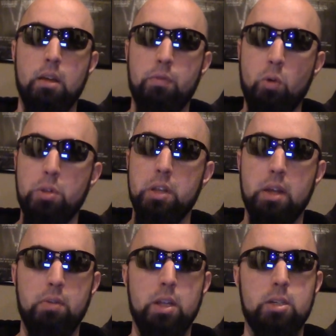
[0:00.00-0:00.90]
For the
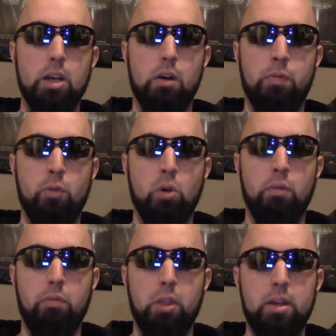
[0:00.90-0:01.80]
DVD Shelf
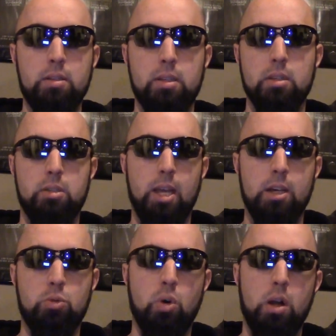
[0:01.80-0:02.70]
Foreign Flix, this is
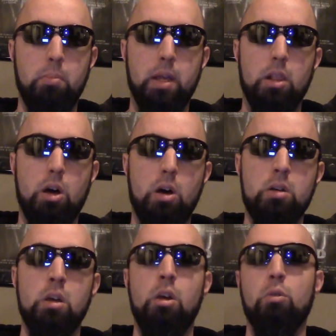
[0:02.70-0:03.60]
Sanjuan
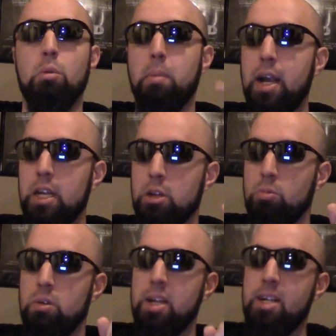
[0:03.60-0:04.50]
Menlong, reminding you
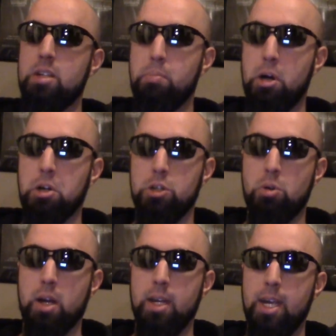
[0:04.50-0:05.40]
not to bonk a
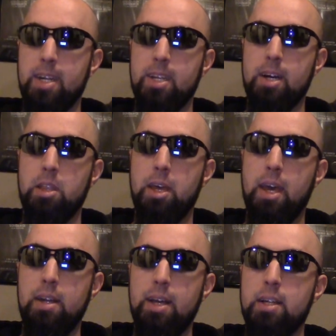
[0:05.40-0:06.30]
drunken idiot on the
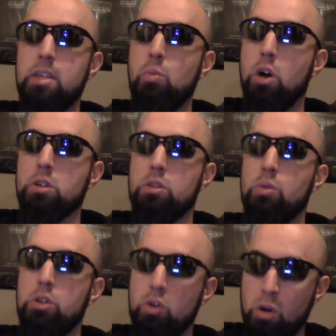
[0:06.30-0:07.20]
head as he walks
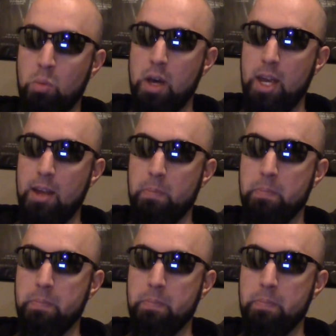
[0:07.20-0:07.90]
through a doorway.